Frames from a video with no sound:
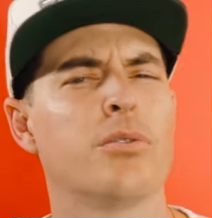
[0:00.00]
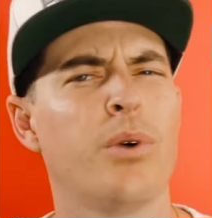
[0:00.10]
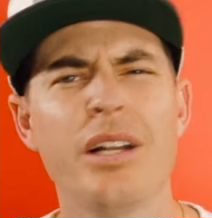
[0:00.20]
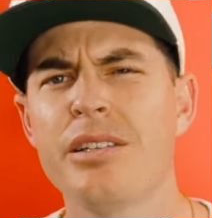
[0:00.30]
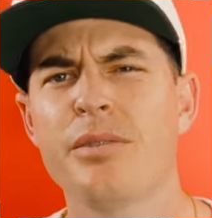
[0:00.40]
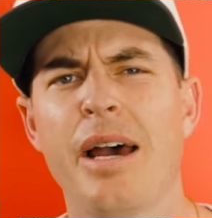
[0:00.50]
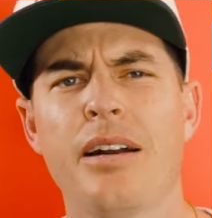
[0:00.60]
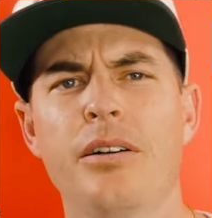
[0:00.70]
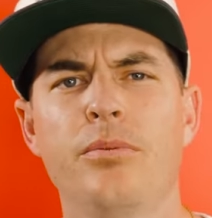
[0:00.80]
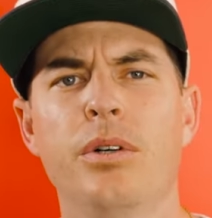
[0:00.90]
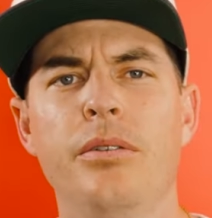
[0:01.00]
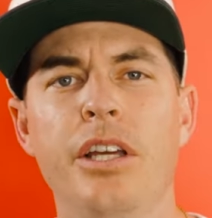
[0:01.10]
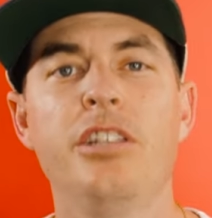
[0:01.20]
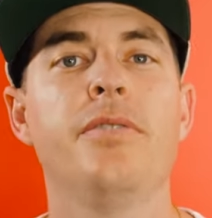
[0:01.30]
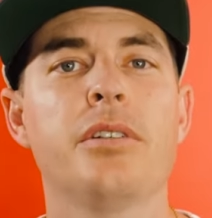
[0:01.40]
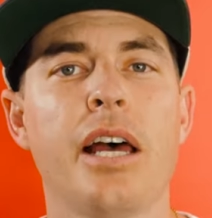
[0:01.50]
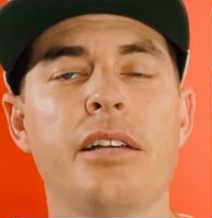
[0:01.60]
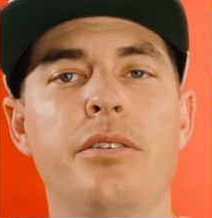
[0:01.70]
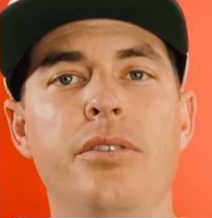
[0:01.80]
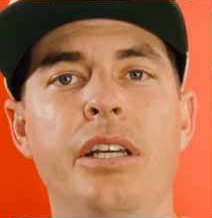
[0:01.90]
So why does this matter? Well, each of us
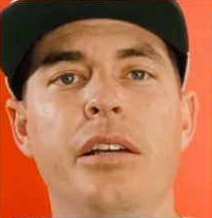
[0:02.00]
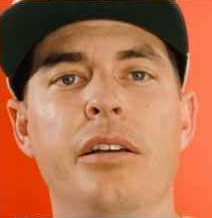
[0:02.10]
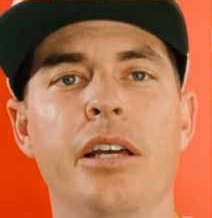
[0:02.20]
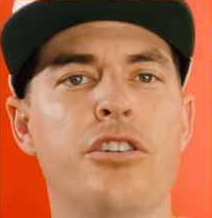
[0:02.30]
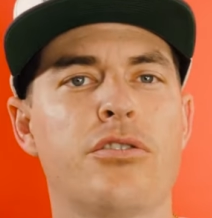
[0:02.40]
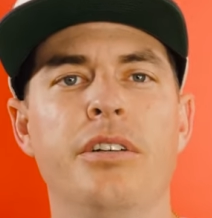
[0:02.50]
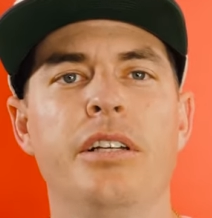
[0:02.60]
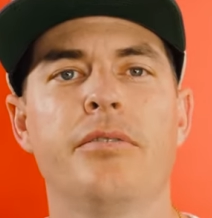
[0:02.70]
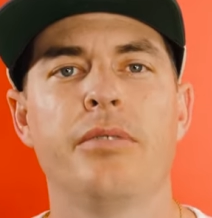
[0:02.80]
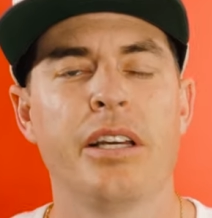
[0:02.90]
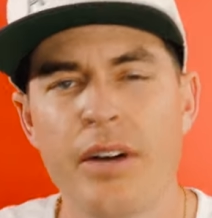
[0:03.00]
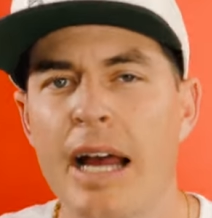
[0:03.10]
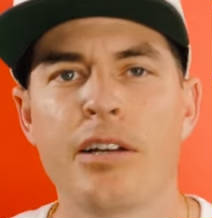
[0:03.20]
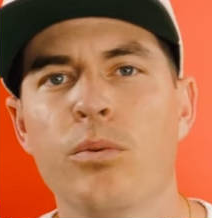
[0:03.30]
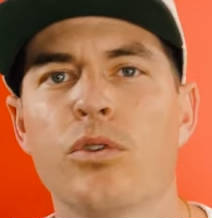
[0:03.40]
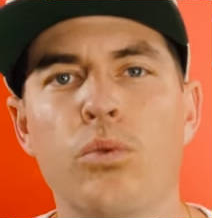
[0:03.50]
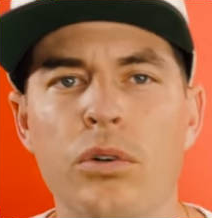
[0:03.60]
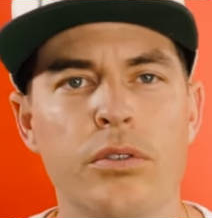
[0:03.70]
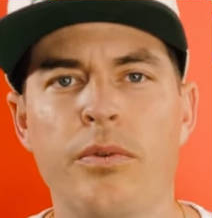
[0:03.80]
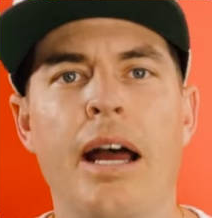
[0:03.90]
has a unique history of interacting with the
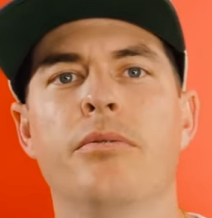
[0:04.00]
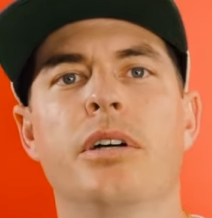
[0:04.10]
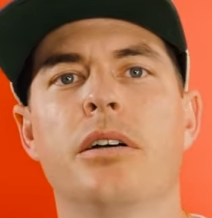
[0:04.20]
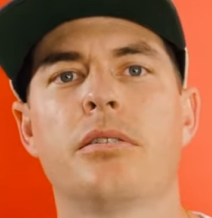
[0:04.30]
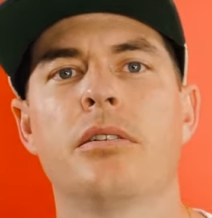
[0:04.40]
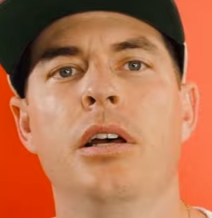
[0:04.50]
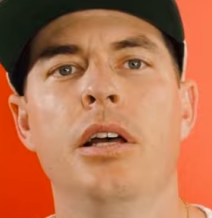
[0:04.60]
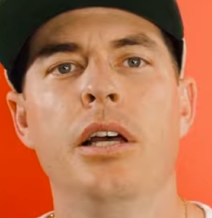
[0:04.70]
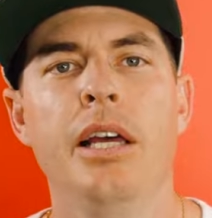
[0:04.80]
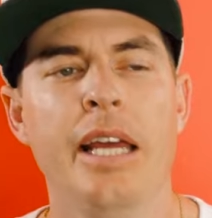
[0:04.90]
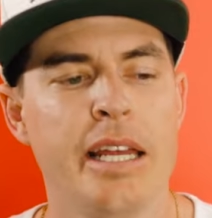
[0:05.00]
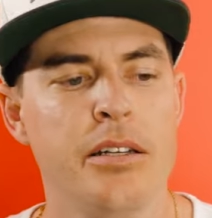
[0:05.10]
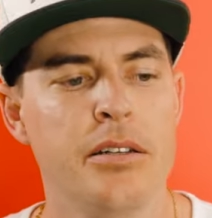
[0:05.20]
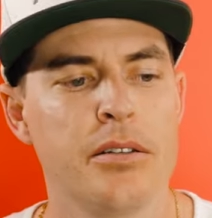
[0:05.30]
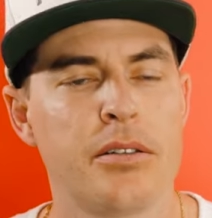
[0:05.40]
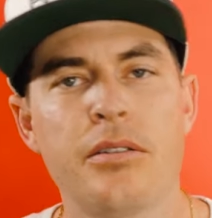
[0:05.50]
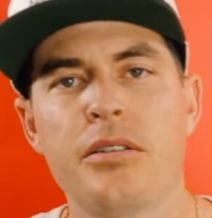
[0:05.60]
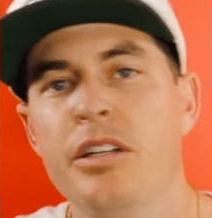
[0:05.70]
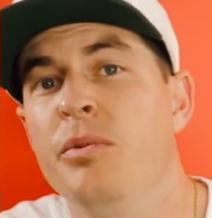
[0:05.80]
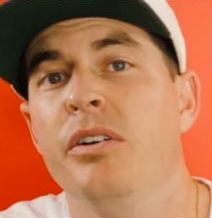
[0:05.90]
world around us and
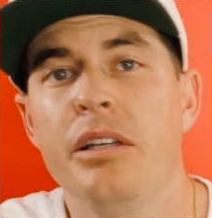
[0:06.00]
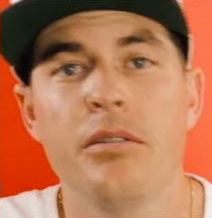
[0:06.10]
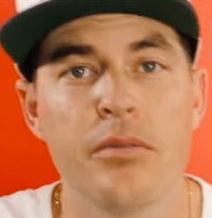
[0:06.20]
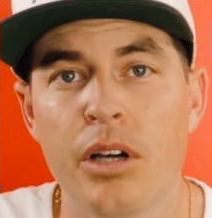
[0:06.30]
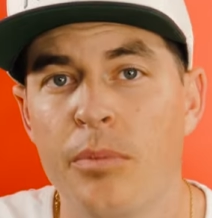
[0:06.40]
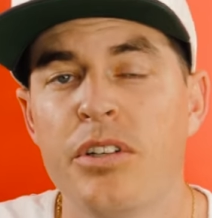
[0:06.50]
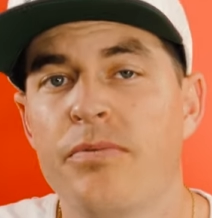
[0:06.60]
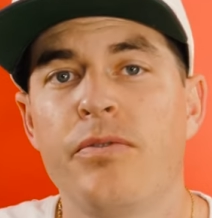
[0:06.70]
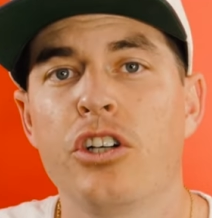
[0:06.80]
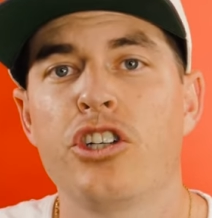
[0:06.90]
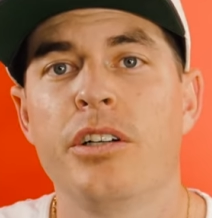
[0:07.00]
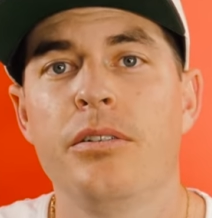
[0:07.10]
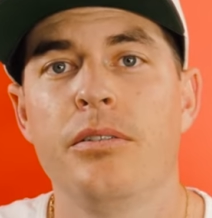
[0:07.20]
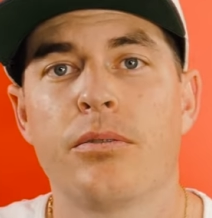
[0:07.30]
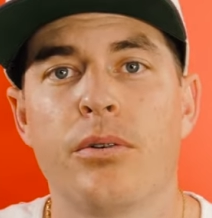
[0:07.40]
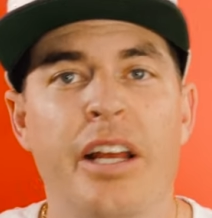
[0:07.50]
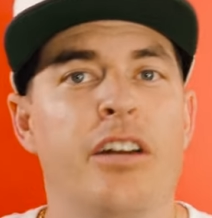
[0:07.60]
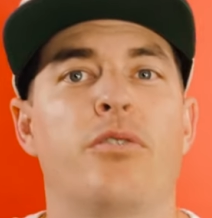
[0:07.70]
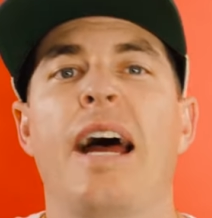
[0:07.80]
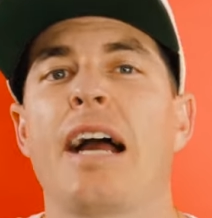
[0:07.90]
stimuli come to function or
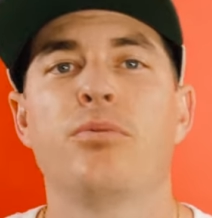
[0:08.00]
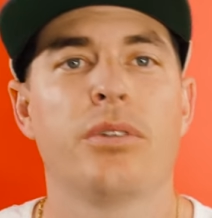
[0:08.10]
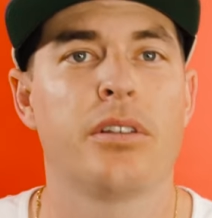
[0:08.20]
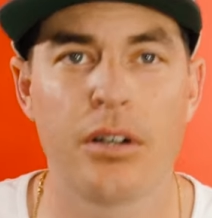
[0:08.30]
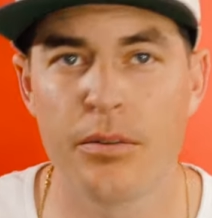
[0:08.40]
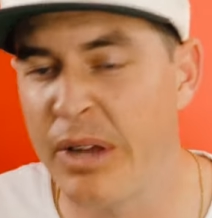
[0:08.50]
interact with our